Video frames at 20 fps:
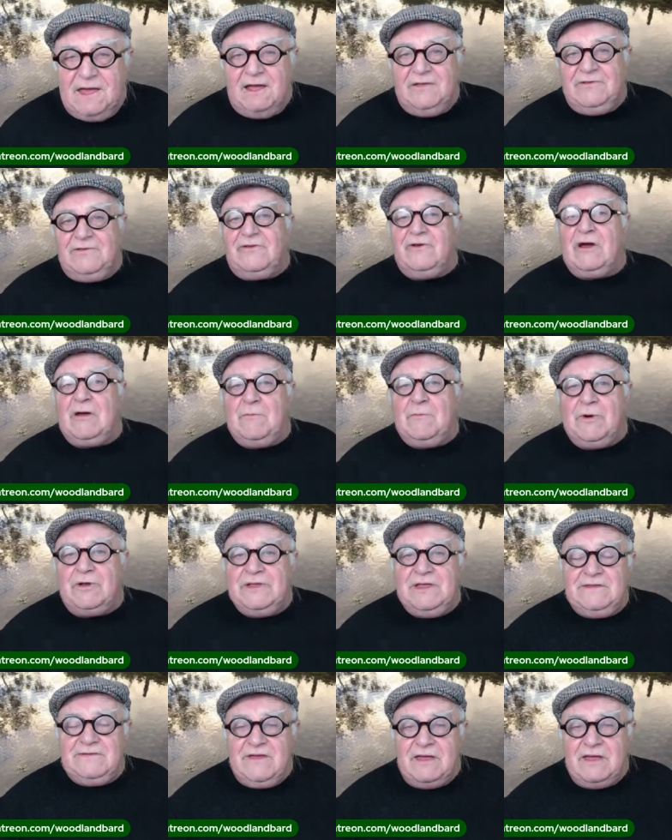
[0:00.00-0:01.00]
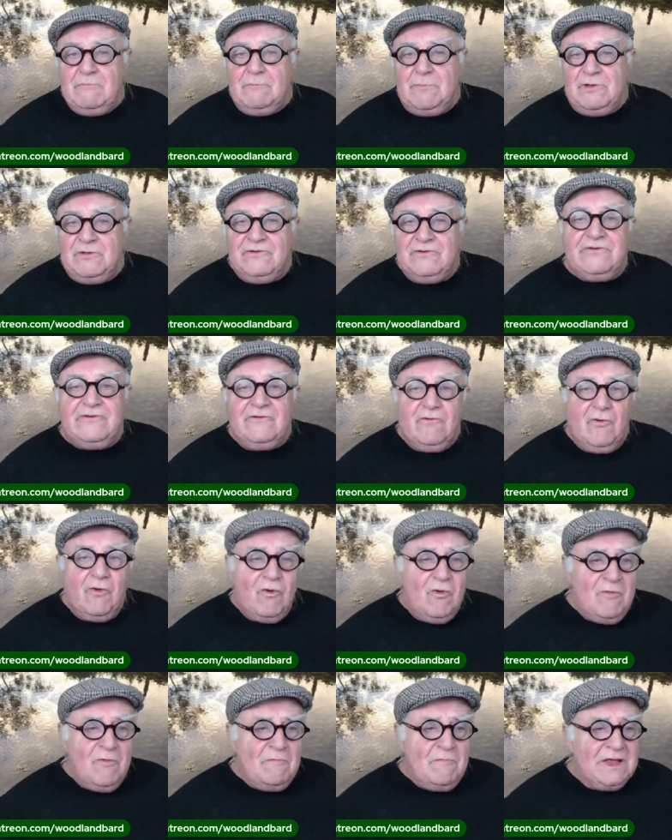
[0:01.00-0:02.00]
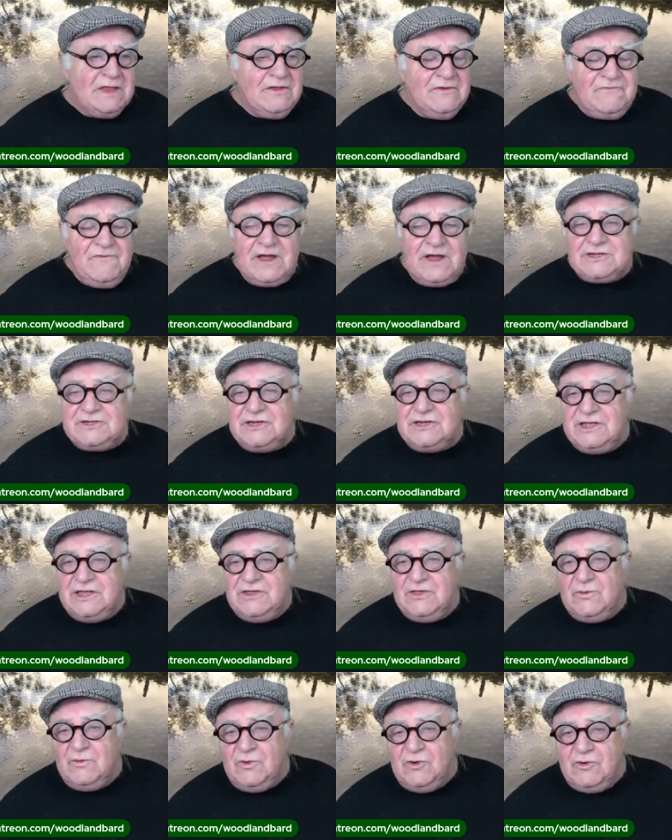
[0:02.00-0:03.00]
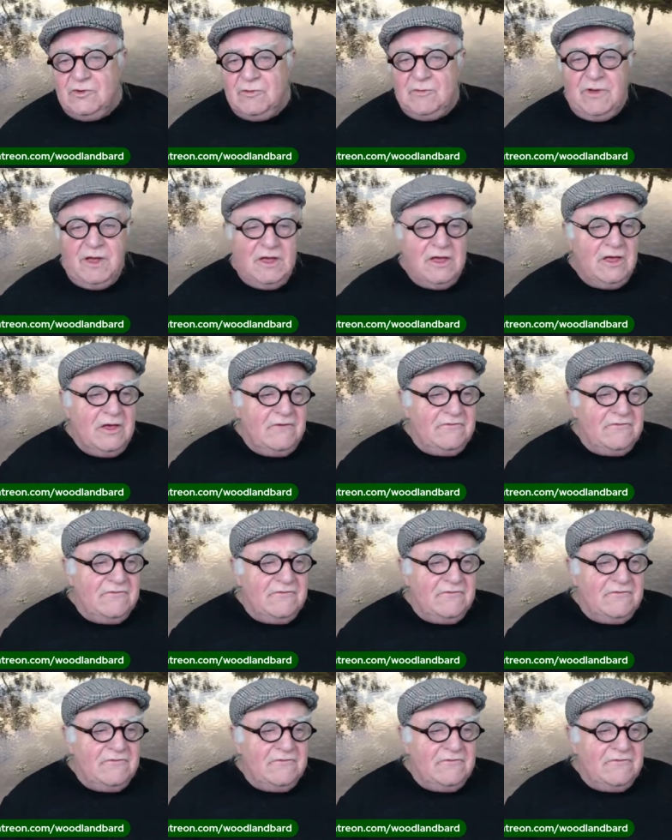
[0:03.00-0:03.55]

And so our body temples, they're all manufactured in the womb